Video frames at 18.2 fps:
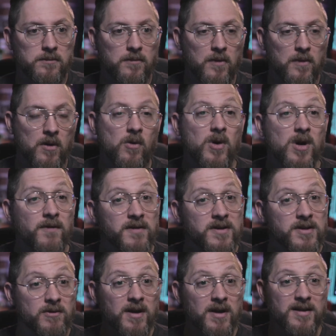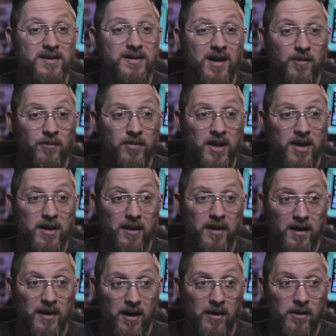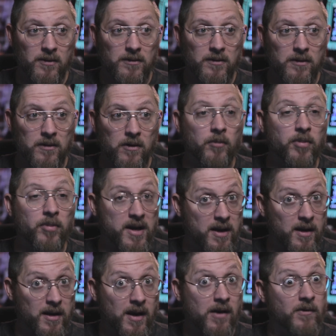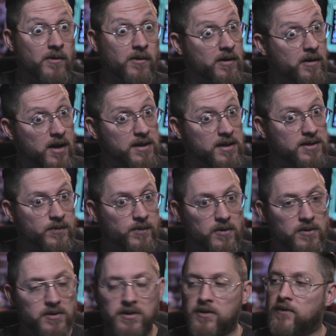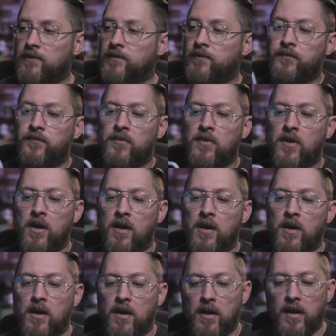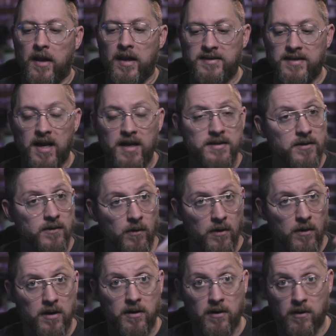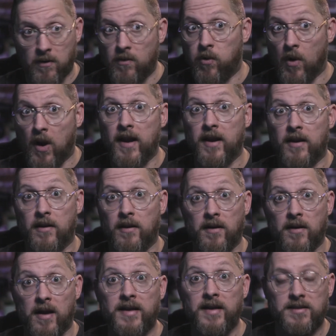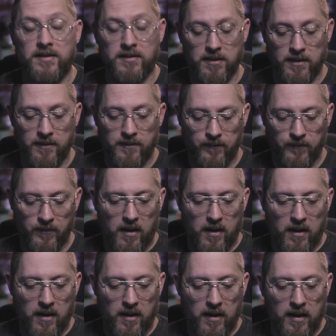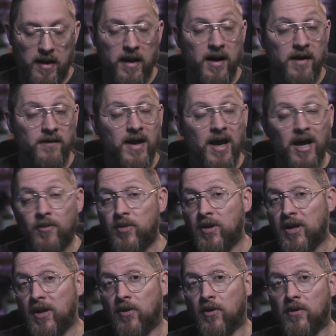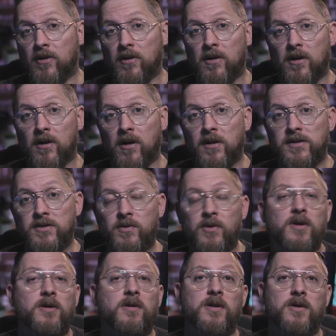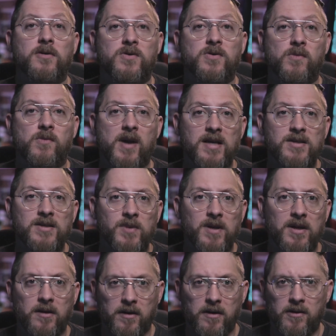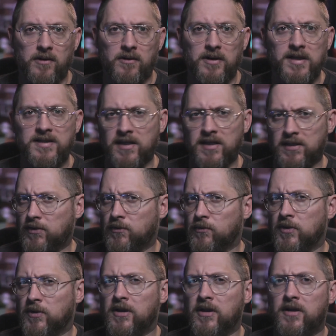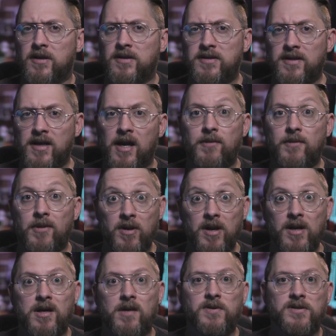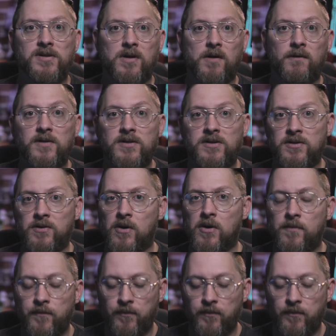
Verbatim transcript: or even screens not blanking out or blanking out when they're not supposed to. It's actually worked quite nicely. And I've had people on Twitter and YouTube ask me, you know, is this a really good time to pick up a Surface Duo?